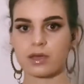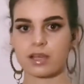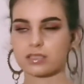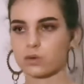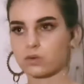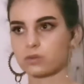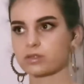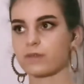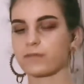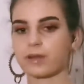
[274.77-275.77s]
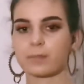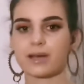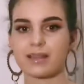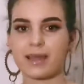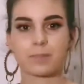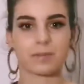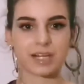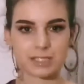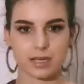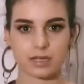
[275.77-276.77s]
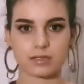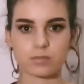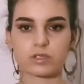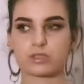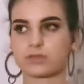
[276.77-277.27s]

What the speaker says: It's called firma de empresa, which